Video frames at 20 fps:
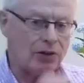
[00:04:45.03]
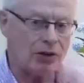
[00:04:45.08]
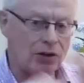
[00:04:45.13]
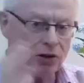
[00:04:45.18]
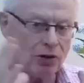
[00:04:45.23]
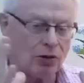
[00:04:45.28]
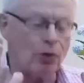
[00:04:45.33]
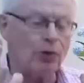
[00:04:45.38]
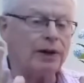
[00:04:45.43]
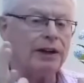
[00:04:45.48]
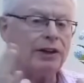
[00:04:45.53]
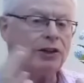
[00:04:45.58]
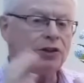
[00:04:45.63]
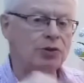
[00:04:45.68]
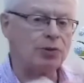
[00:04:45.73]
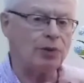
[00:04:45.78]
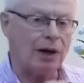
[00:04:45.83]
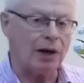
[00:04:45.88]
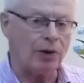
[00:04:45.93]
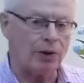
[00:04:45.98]
going into
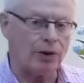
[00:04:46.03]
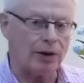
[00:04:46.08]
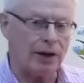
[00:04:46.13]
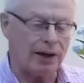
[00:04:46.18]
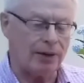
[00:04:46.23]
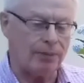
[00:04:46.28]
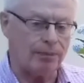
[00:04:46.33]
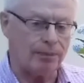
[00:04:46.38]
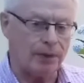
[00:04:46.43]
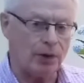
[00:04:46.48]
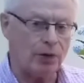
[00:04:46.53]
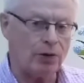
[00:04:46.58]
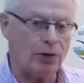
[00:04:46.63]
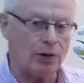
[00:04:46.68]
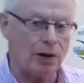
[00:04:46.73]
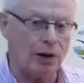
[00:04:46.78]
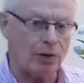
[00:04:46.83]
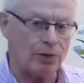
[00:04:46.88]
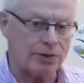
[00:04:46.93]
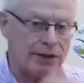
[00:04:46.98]

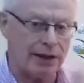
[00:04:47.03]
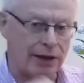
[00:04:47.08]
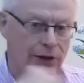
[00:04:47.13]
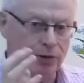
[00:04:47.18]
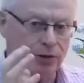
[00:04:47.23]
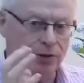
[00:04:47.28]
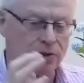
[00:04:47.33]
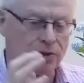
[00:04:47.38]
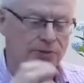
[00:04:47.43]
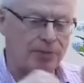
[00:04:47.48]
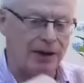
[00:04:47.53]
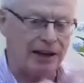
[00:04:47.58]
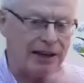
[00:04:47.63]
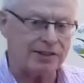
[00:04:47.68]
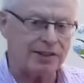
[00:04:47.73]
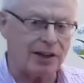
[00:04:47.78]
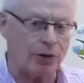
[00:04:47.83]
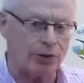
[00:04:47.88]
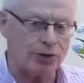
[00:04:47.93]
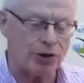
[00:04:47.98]
our sacred space
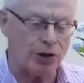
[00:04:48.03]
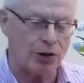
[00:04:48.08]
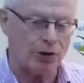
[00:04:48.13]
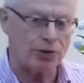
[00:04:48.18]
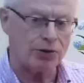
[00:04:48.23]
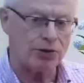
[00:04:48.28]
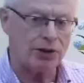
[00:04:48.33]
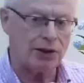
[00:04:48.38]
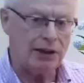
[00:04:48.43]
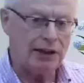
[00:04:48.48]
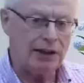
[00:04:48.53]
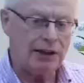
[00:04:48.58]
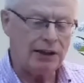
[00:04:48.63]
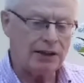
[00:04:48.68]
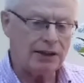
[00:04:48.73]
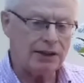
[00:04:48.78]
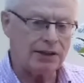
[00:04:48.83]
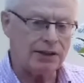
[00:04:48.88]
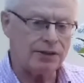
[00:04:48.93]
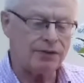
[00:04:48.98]
in the church
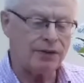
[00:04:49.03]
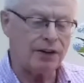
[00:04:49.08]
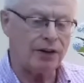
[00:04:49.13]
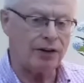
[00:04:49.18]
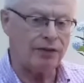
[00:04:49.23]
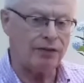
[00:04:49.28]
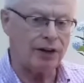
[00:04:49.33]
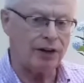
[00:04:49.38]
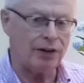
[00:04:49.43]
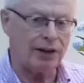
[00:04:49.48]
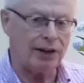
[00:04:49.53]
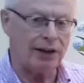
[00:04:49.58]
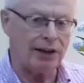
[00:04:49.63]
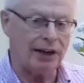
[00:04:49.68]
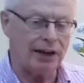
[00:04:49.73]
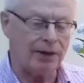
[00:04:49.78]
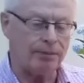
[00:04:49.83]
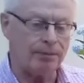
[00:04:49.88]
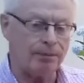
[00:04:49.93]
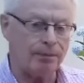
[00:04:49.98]
is very, very
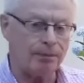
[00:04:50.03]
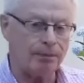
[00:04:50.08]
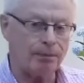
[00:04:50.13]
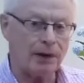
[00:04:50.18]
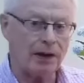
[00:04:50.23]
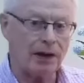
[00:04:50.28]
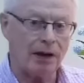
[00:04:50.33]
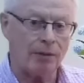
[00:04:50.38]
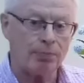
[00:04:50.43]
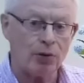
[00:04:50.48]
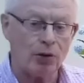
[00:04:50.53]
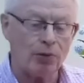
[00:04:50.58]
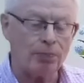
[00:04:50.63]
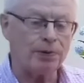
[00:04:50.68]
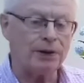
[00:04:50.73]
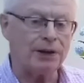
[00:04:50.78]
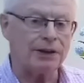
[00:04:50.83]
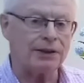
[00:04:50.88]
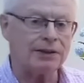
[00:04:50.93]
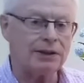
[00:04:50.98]

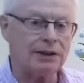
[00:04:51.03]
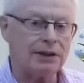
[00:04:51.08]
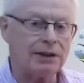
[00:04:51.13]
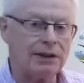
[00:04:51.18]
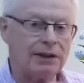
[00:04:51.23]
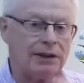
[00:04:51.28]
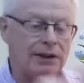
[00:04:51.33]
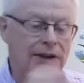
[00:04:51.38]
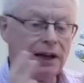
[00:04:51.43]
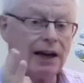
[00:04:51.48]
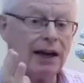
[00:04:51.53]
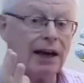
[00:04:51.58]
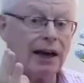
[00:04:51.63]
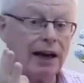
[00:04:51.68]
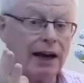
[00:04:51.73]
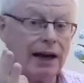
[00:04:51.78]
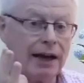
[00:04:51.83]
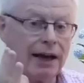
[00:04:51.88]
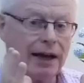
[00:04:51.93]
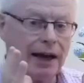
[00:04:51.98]
appropriate.
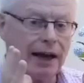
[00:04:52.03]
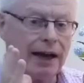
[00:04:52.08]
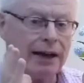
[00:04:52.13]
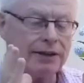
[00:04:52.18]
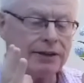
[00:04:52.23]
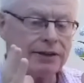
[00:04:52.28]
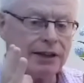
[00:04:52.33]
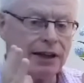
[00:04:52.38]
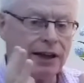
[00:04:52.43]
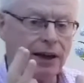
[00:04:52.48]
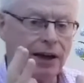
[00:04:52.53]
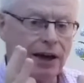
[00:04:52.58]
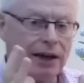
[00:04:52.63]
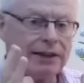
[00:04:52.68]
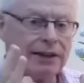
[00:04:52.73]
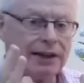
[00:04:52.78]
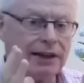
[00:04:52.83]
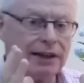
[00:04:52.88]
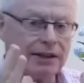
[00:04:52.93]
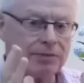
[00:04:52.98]
And I
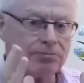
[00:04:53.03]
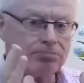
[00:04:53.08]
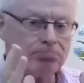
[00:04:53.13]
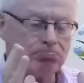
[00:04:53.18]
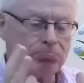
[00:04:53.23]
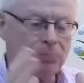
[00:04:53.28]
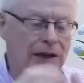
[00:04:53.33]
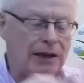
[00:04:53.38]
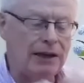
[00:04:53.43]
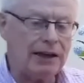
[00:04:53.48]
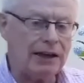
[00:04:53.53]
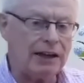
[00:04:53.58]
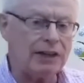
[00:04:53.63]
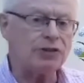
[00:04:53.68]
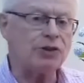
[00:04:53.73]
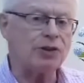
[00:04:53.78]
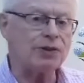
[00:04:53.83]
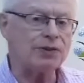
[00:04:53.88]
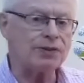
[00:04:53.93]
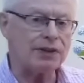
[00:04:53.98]
think it
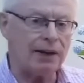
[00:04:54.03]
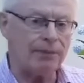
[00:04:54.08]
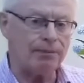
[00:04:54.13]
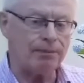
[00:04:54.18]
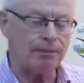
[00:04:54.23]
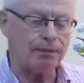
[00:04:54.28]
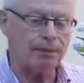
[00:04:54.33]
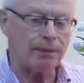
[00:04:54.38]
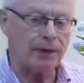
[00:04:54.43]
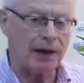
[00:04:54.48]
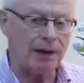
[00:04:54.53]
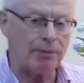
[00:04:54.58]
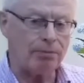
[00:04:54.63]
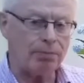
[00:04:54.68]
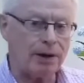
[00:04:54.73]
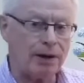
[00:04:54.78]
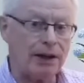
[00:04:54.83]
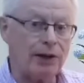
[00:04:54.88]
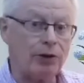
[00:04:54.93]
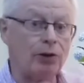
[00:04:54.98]
does,
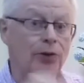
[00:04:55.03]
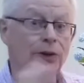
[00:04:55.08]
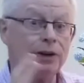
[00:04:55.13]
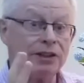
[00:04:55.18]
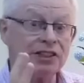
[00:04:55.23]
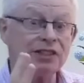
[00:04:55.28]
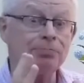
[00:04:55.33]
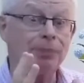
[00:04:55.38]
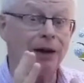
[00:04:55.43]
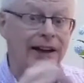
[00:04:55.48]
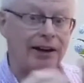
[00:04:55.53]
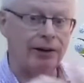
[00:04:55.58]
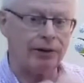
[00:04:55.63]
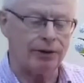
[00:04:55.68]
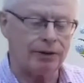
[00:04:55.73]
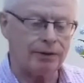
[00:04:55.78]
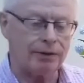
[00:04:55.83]
inspire,